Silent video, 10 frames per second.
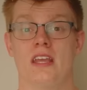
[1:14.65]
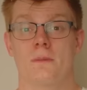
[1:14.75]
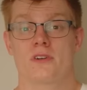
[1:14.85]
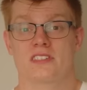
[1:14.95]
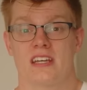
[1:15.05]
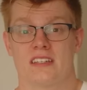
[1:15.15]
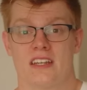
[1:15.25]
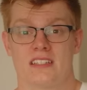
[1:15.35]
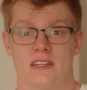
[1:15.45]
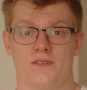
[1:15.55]
he presented
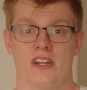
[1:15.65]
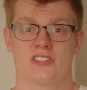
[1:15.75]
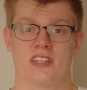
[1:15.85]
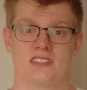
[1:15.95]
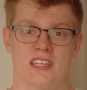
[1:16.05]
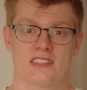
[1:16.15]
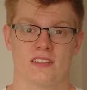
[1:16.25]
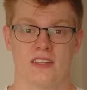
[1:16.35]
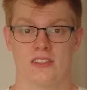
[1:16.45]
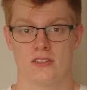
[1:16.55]
his invention in
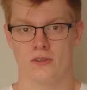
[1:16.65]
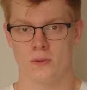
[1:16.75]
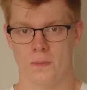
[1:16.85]
Sicily to